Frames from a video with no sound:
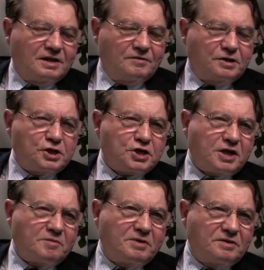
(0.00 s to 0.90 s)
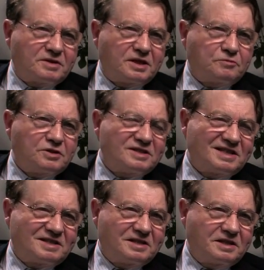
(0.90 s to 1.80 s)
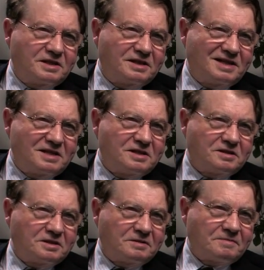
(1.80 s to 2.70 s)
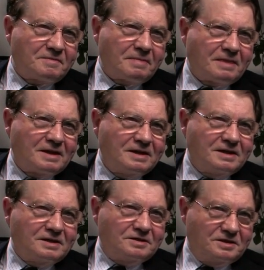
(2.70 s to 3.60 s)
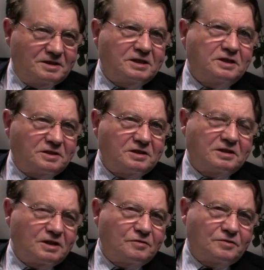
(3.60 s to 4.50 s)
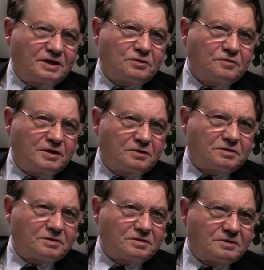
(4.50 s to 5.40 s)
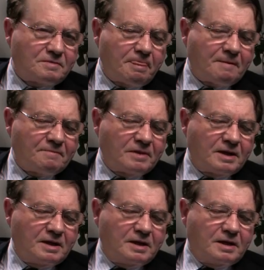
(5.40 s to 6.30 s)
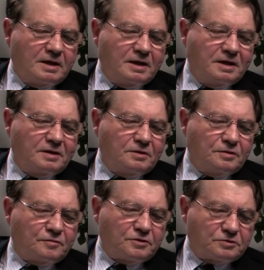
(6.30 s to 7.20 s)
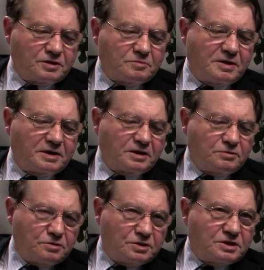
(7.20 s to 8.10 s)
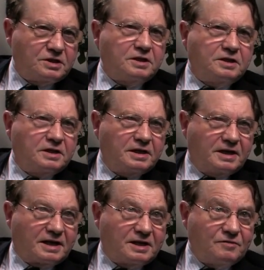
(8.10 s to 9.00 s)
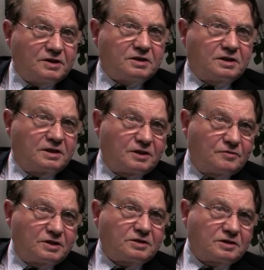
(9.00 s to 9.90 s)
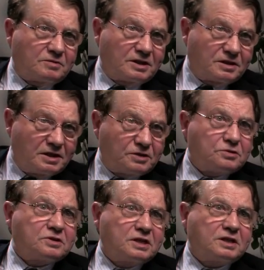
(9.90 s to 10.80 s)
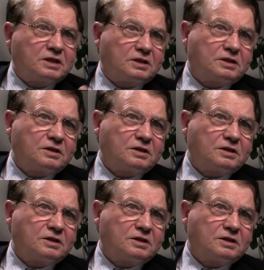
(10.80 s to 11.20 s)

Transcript: very sharp bands at 116 density. This is the density of retroviruses. And Françoise Barré could see the activity, the reverse transcription associated